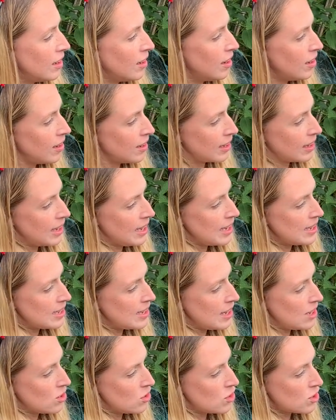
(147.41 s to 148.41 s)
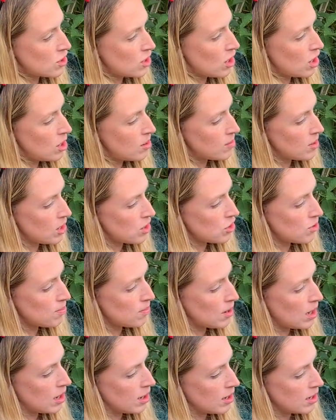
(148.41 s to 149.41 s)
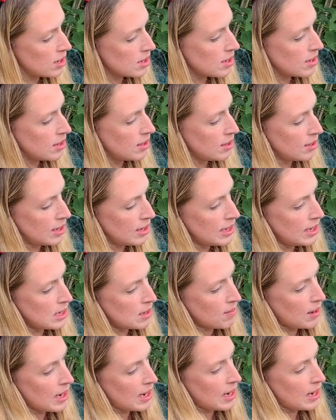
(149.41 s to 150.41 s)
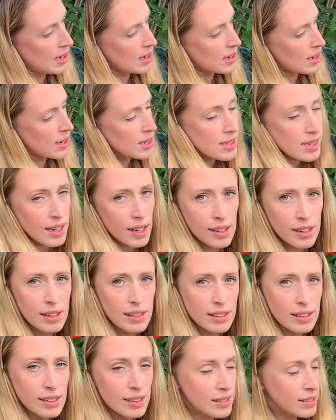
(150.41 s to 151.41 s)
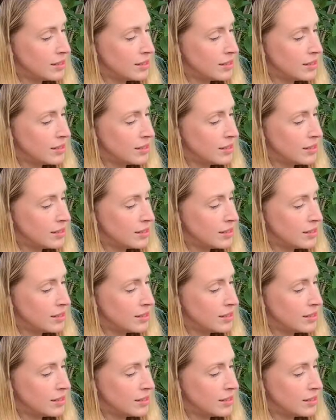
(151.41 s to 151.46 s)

Look, he's eaten so much mud that he's made a tunnel.